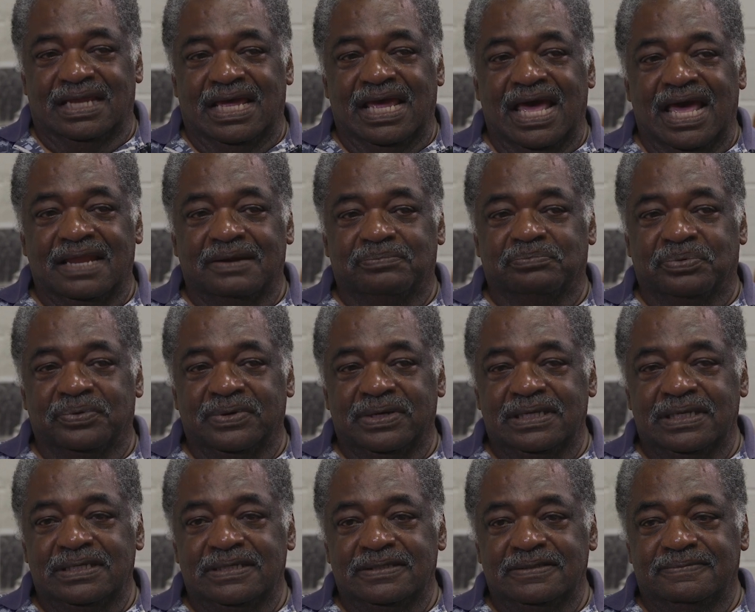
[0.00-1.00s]
had a
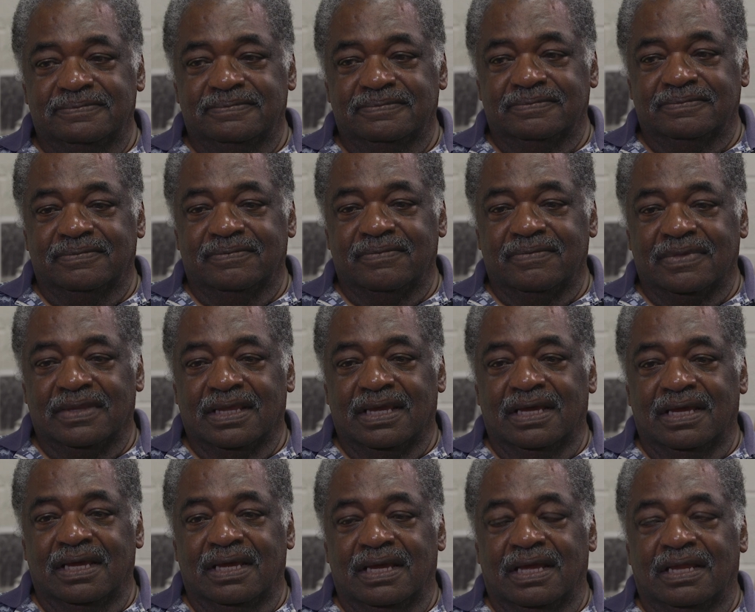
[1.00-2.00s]
pretty,
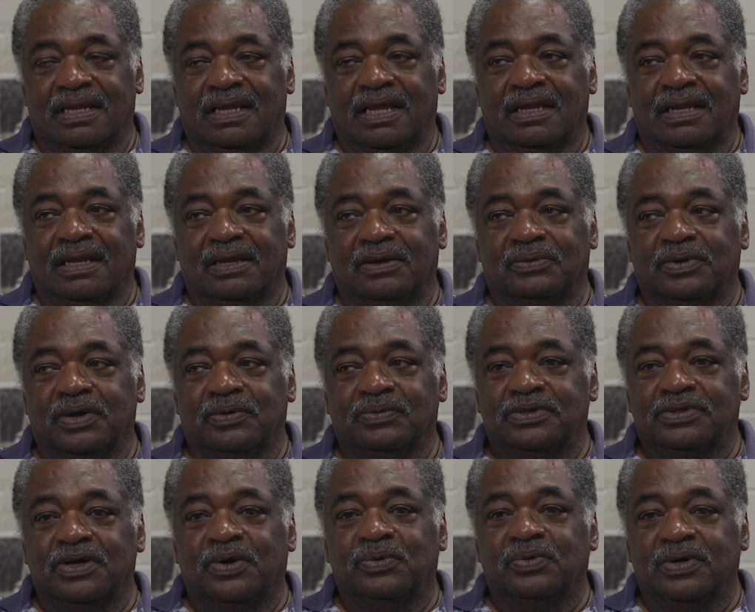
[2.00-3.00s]
it
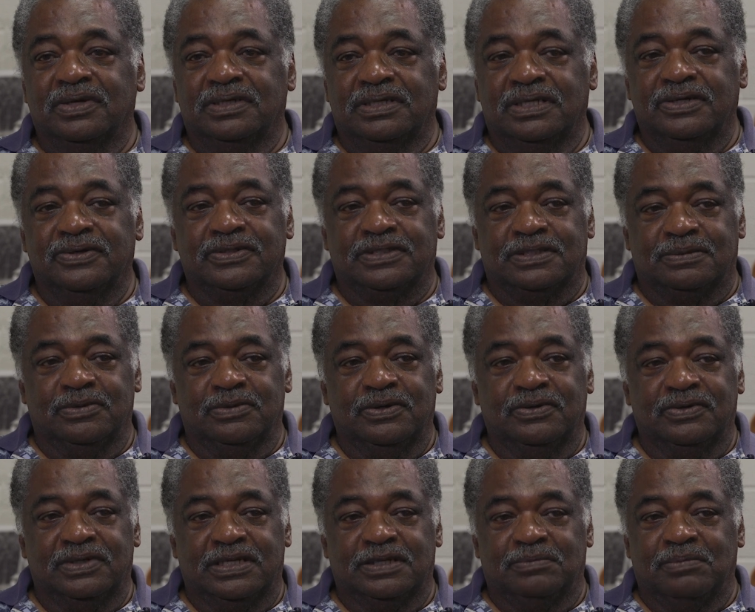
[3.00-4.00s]
was nowhere near as
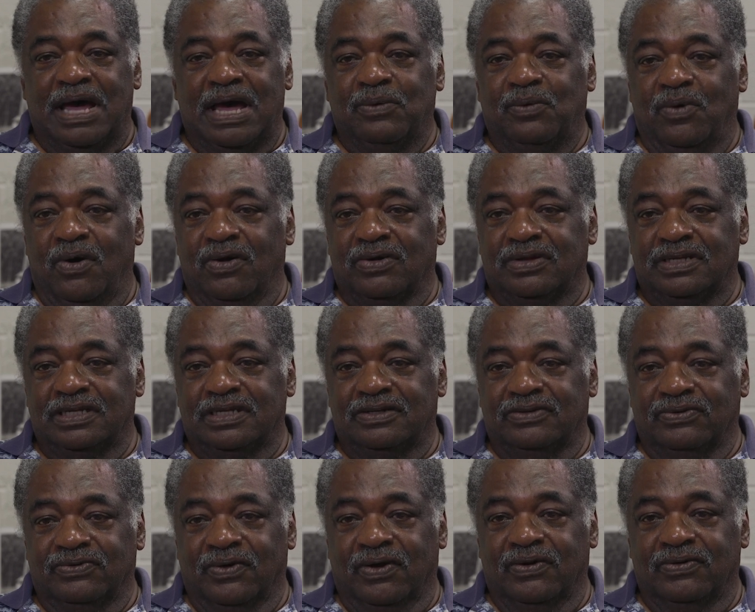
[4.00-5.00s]
smooth as my walking
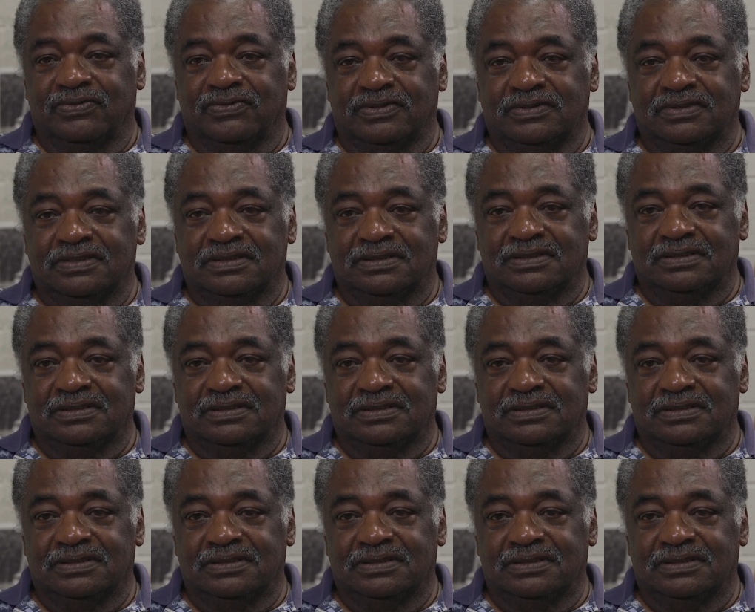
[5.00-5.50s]
into Groveton.